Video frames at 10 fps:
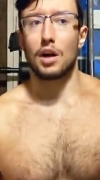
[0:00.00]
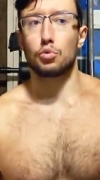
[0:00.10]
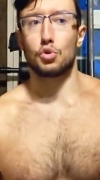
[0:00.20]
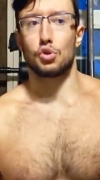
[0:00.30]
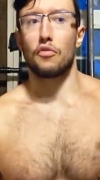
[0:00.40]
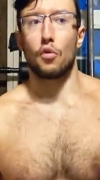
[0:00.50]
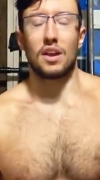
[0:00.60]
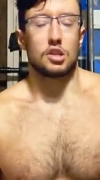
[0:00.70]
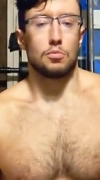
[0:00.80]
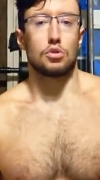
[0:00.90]
Now the
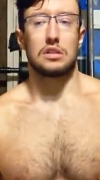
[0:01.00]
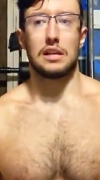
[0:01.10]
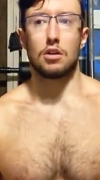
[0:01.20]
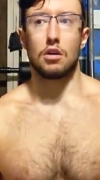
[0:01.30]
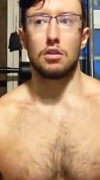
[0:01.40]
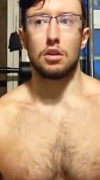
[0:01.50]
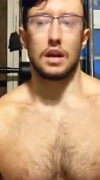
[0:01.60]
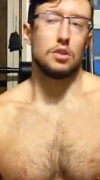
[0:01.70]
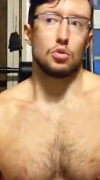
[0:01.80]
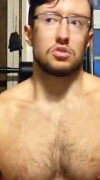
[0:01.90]
suffering is mostly gone
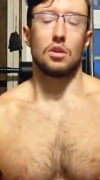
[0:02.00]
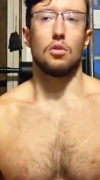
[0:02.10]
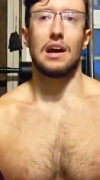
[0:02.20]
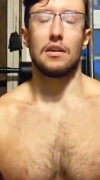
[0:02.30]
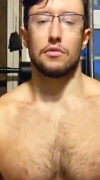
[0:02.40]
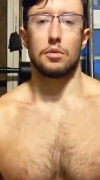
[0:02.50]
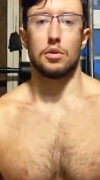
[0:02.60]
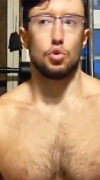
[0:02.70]
and you're still alive.